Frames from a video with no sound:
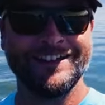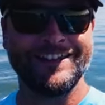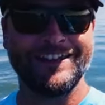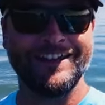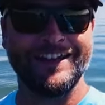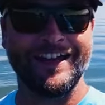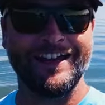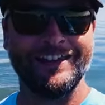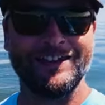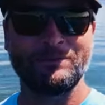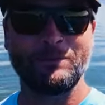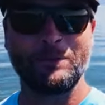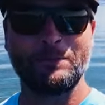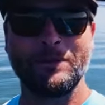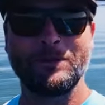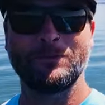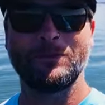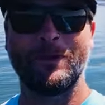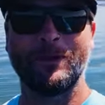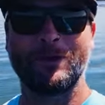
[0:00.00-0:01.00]
G'day, lip
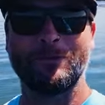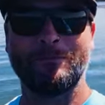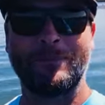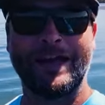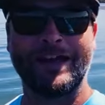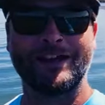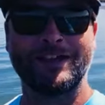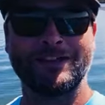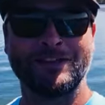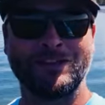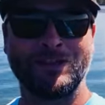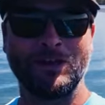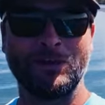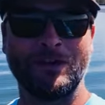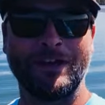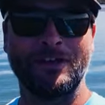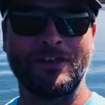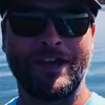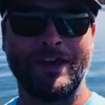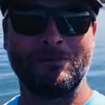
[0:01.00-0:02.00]
rippers. Welcome back to
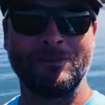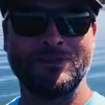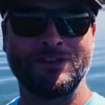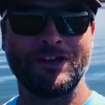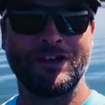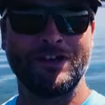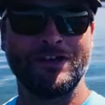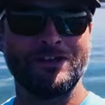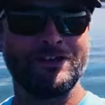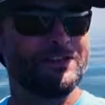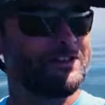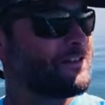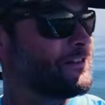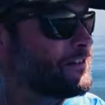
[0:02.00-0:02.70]
another episode.